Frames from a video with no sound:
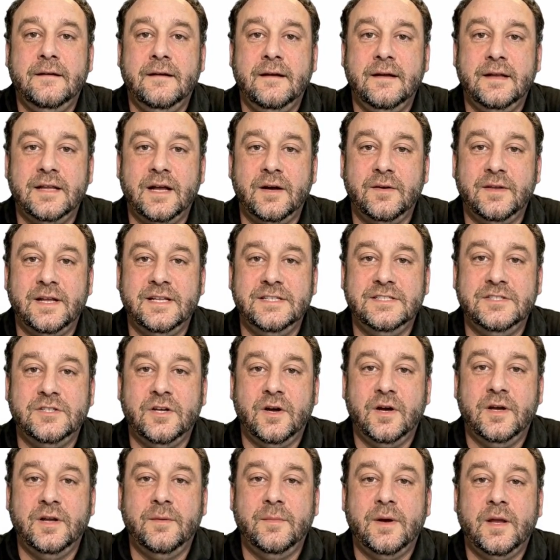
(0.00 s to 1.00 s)
Now let's
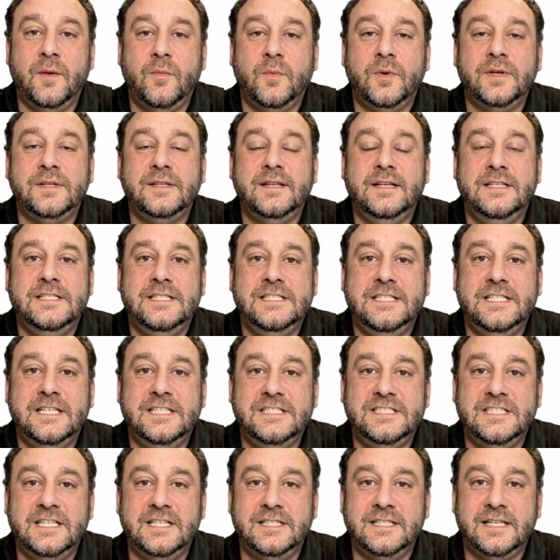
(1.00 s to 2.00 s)
talk about what this
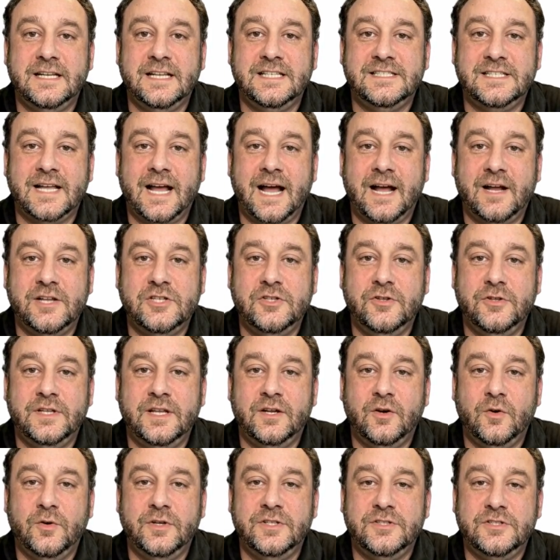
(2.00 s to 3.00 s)
assistant is actually
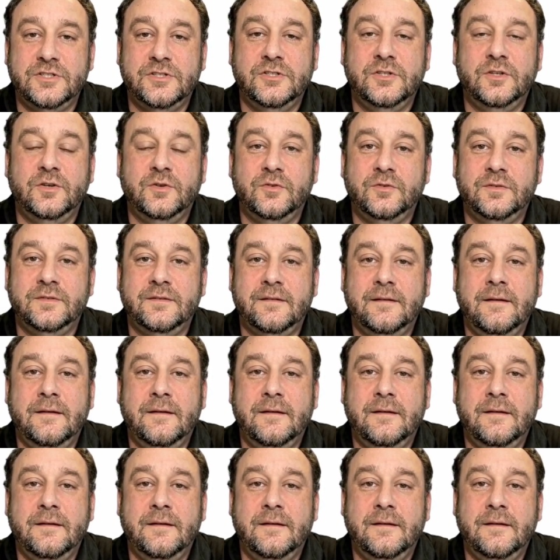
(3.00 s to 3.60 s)
going to do.